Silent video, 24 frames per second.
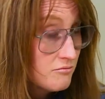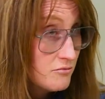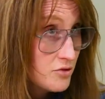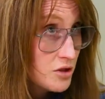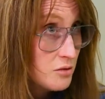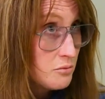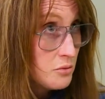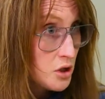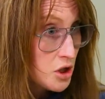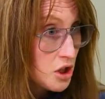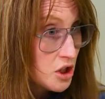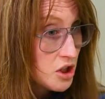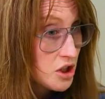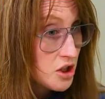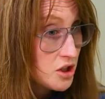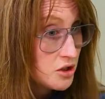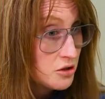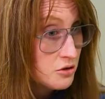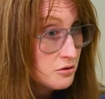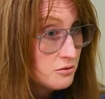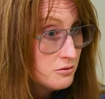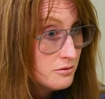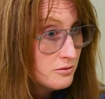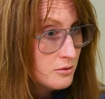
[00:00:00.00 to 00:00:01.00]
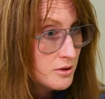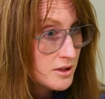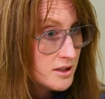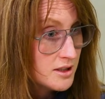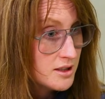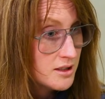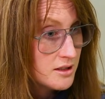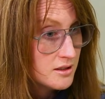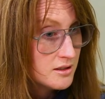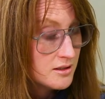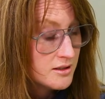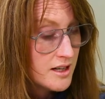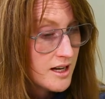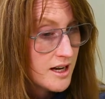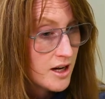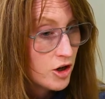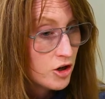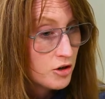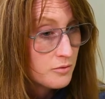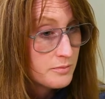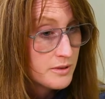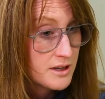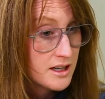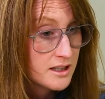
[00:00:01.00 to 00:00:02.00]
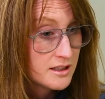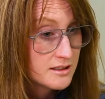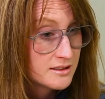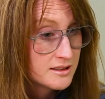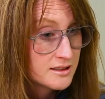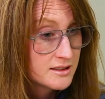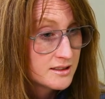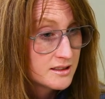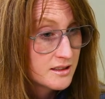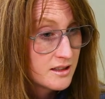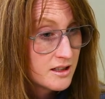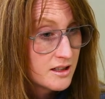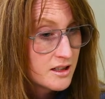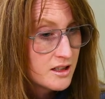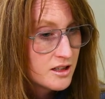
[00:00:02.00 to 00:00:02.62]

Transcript: tomorrow will help us